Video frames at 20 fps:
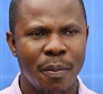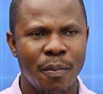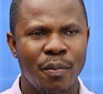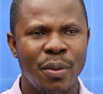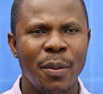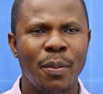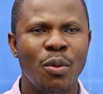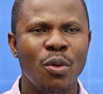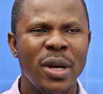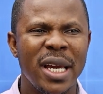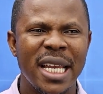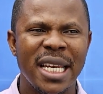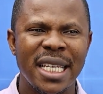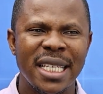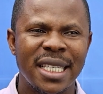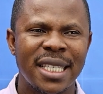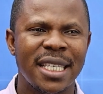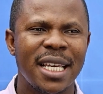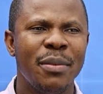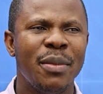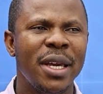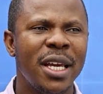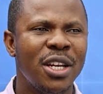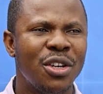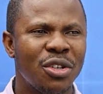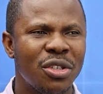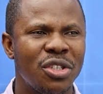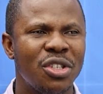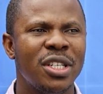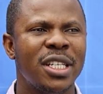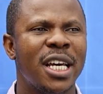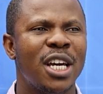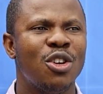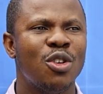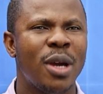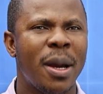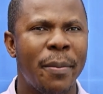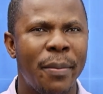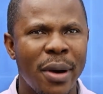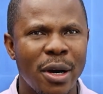people in the same industry that
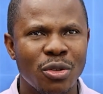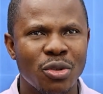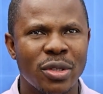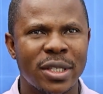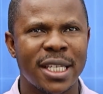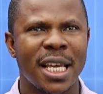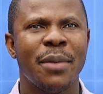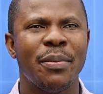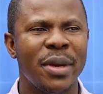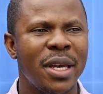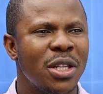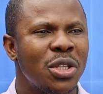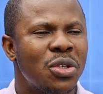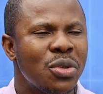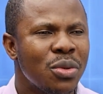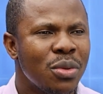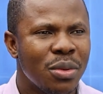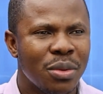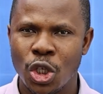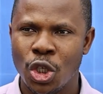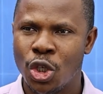you're about to tap into.